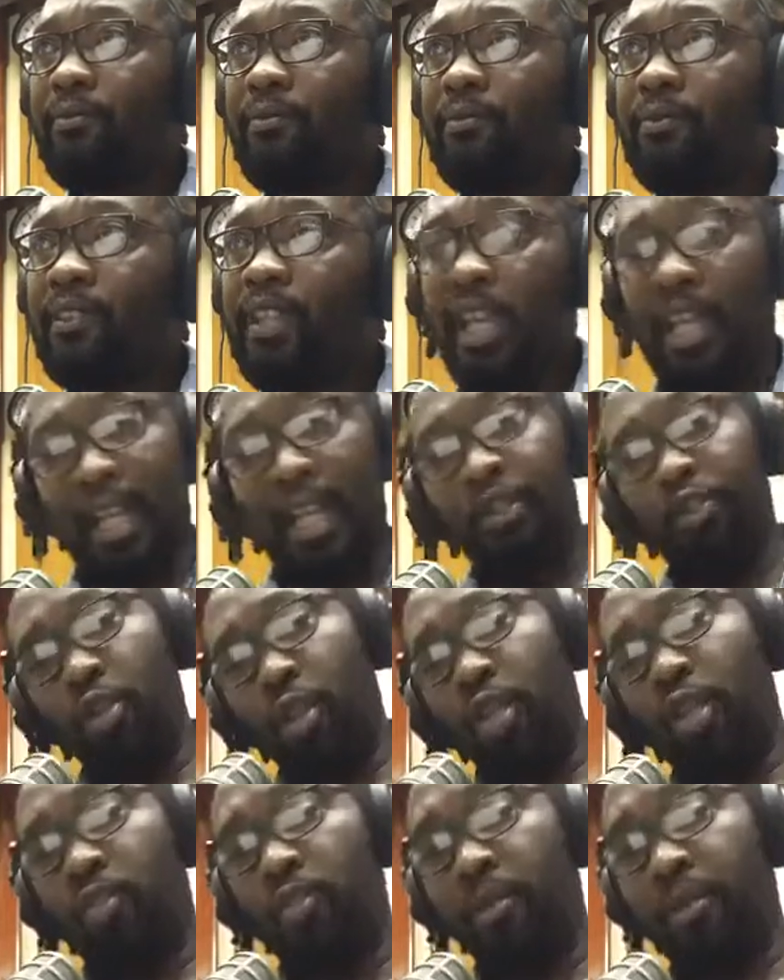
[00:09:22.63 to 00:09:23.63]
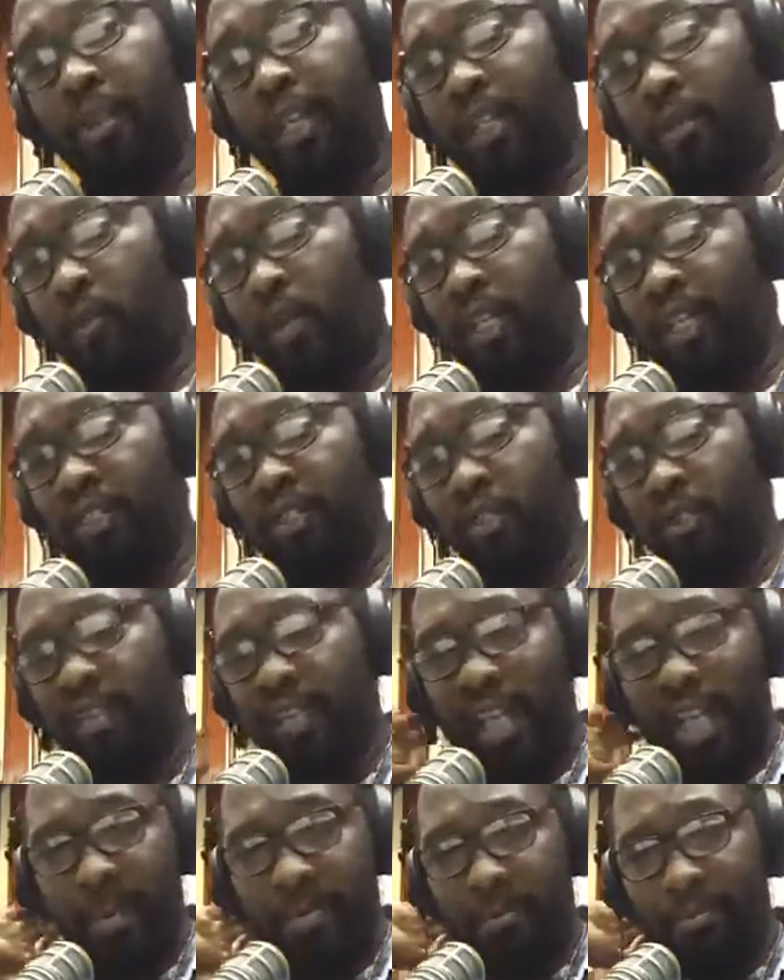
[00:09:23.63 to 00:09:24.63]
And I shudder to think what is going to
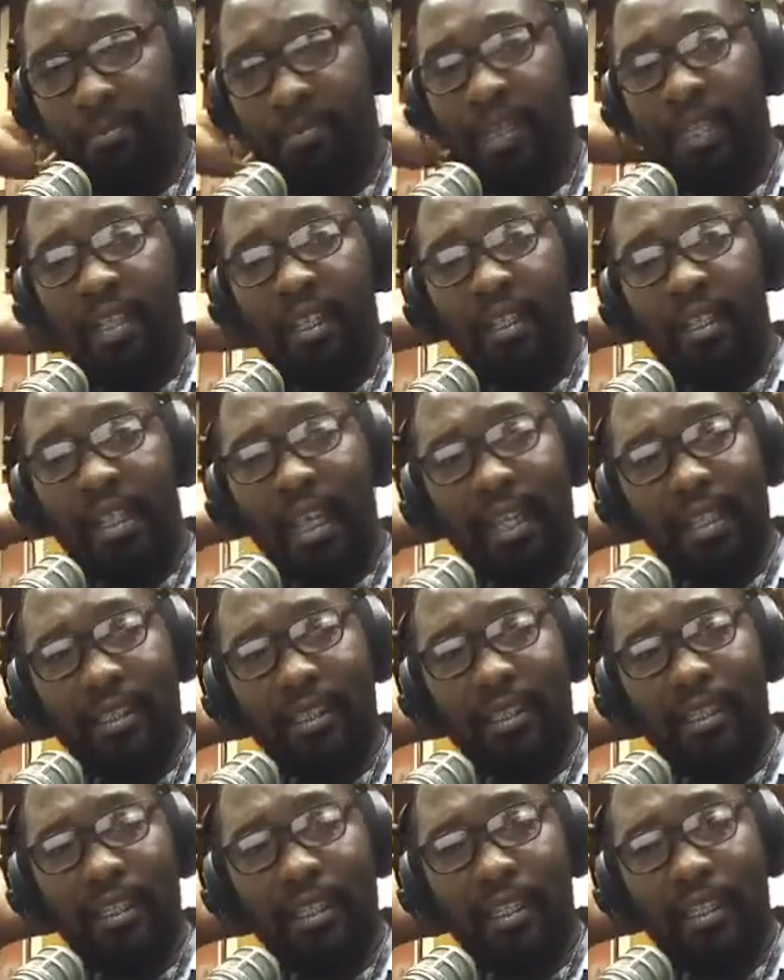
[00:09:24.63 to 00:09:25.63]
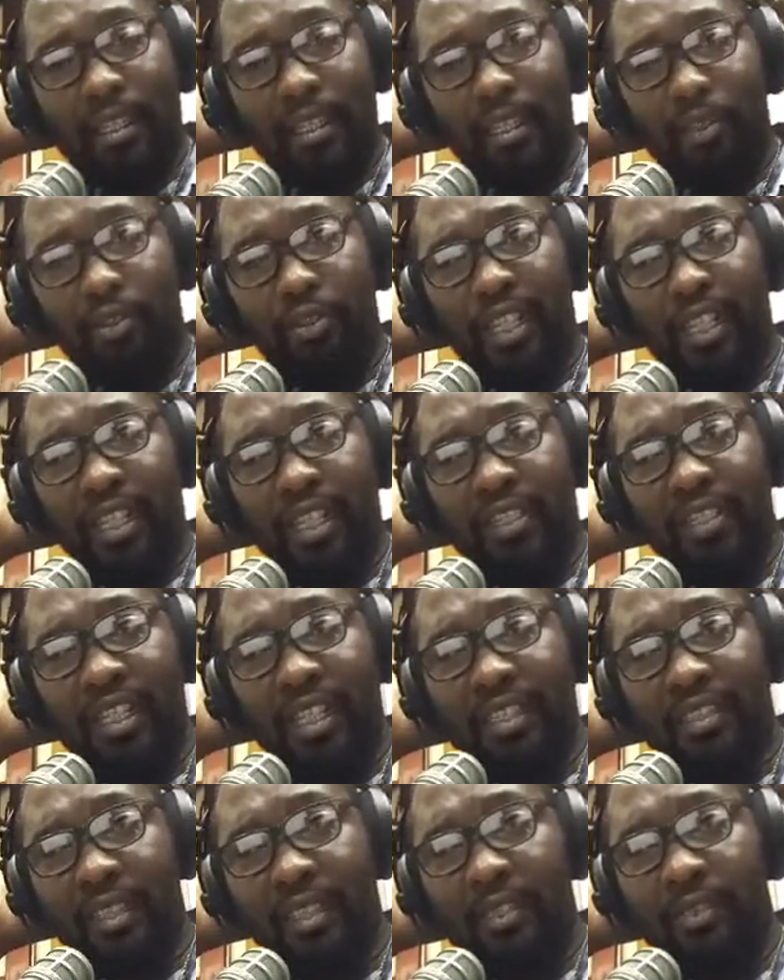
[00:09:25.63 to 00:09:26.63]
happen next rainy
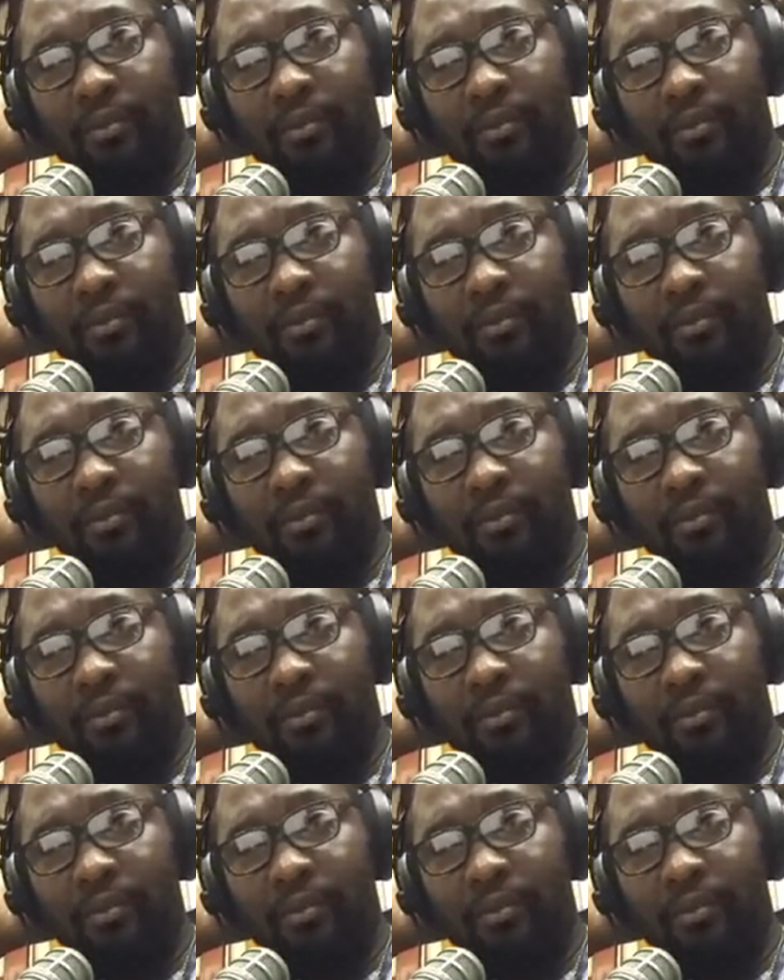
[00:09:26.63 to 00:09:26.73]
season.